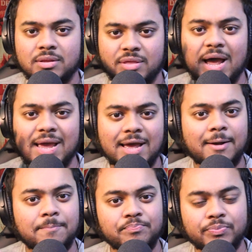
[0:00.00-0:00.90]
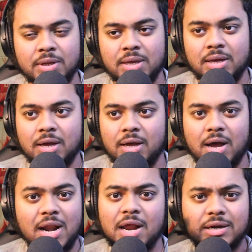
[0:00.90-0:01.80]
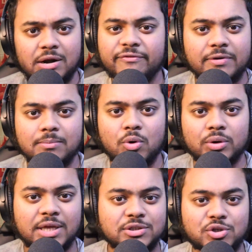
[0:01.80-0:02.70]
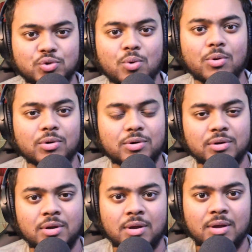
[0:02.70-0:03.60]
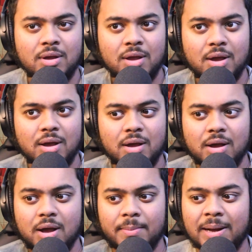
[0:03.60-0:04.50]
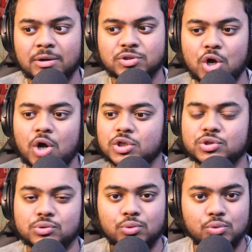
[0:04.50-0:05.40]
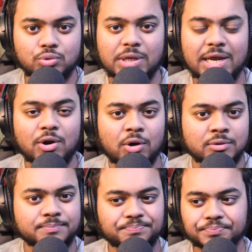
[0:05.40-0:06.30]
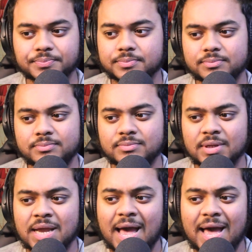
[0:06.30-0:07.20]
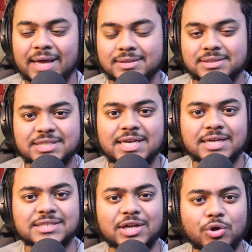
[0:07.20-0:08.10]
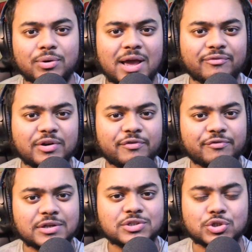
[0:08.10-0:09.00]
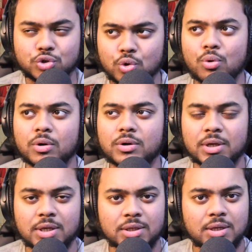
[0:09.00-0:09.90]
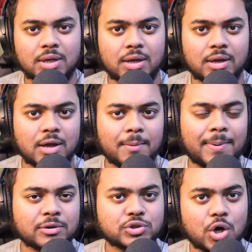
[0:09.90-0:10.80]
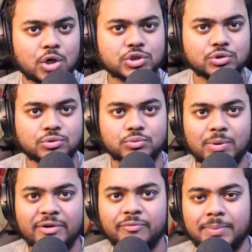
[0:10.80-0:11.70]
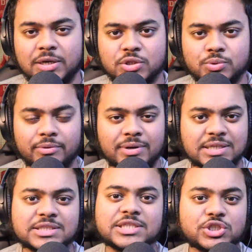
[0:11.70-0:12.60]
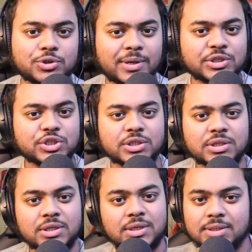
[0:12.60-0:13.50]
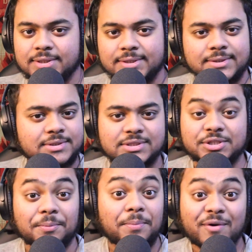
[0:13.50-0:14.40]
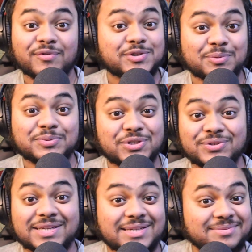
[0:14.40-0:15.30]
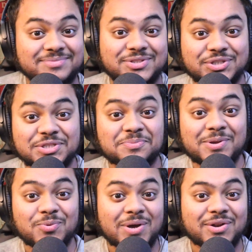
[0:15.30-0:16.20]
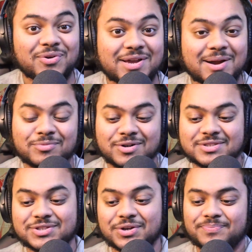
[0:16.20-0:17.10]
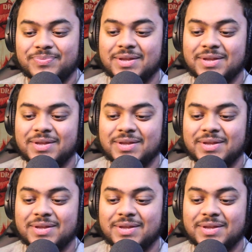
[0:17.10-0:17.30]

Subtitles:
that I am, I like nothing more than to talk about Arsenal all day long. And seeing as I don't have any friends to talk about Arsenal with because we're in this situation, this is the perfect opportunity to just be weird on camera. So,